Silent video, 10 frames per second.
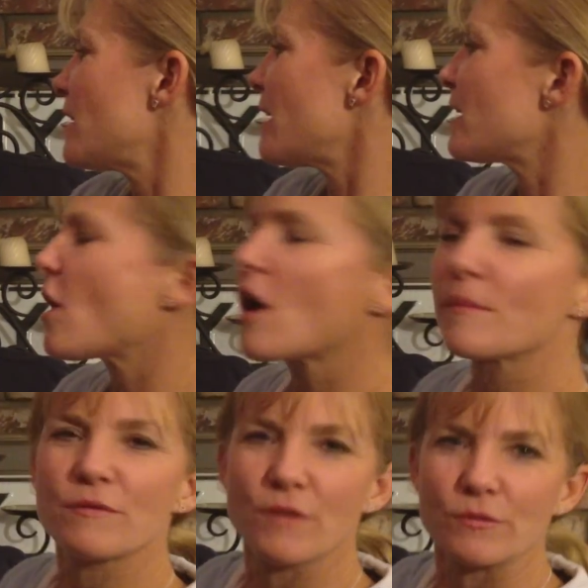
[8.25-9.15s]
and
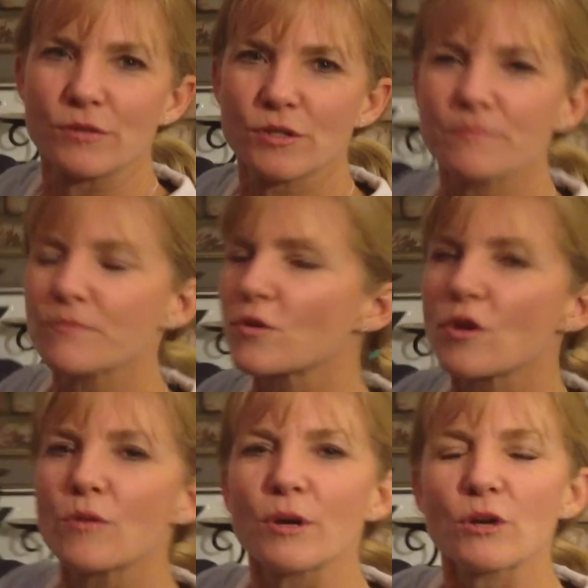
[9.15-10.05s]
homophones.
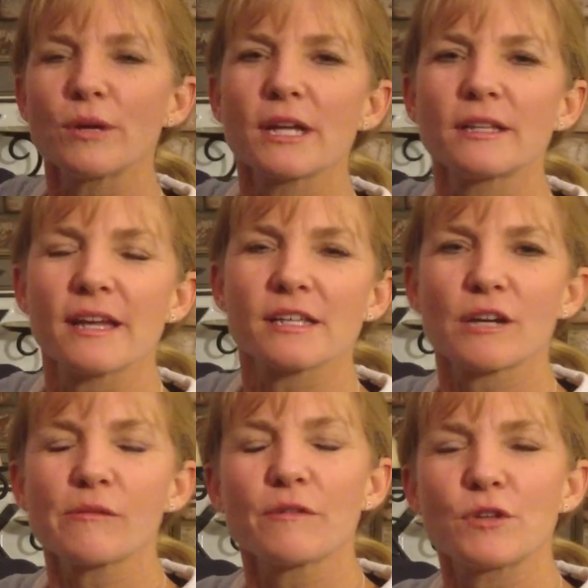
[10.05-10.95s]
But quickly, as
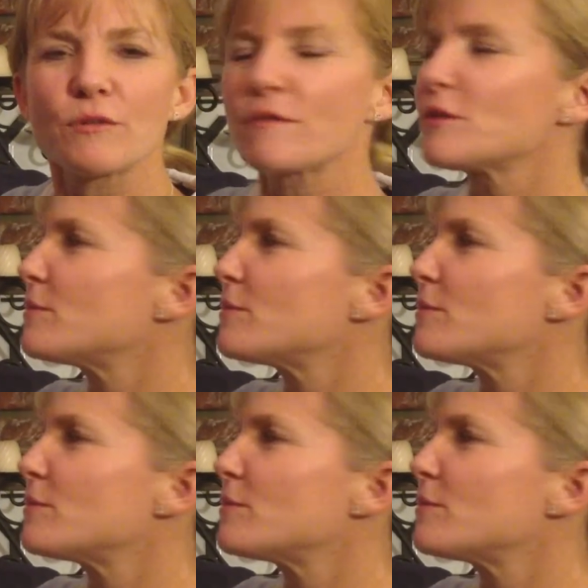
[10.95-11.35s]
I review every